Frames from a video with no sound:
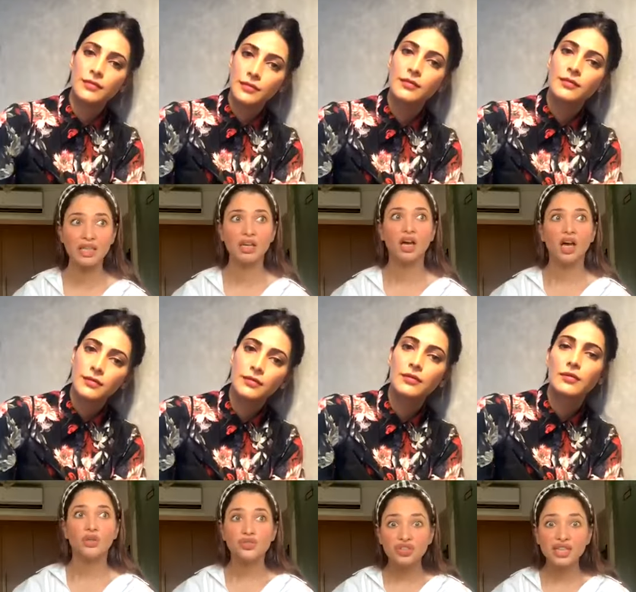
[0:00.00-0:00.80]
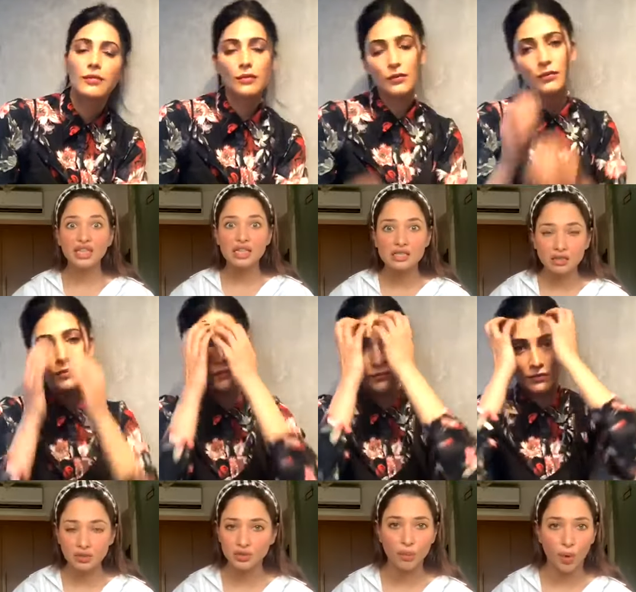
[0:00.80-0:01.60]
Speaker 1: be, you should really listen
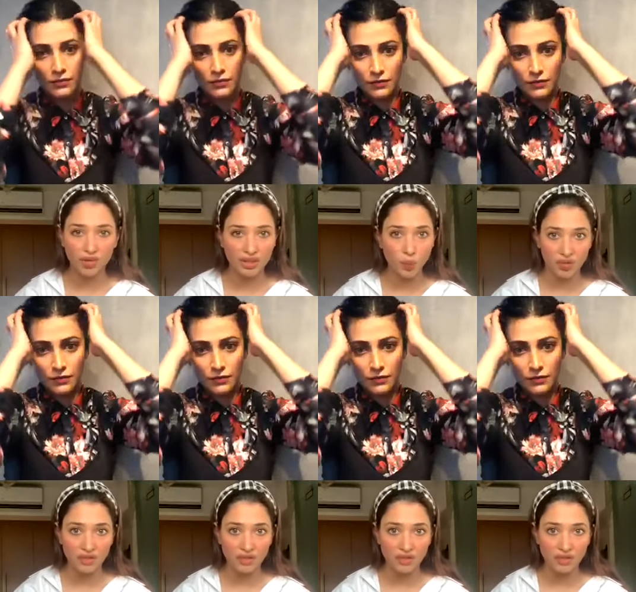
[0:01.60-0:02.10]
to your body.